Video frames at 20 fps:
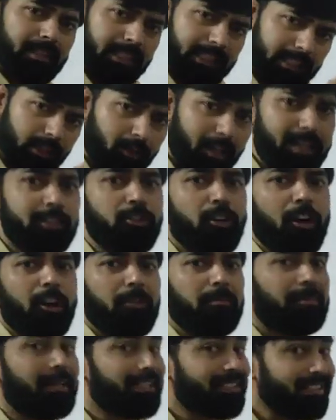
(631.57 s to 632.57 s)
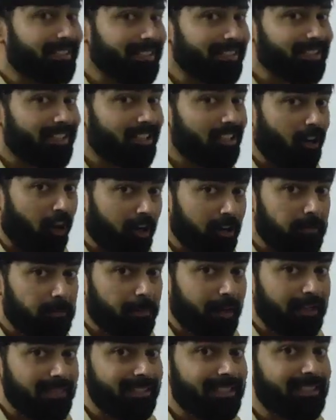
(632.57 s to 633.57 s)
you can solve, but this is a long
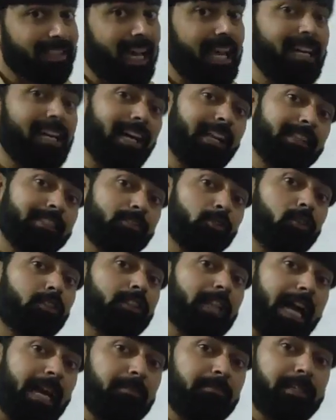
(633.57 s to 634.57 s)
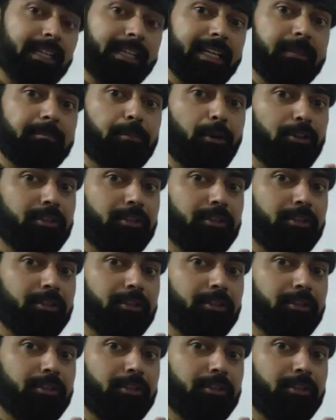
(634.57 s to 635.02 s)
process and also time taken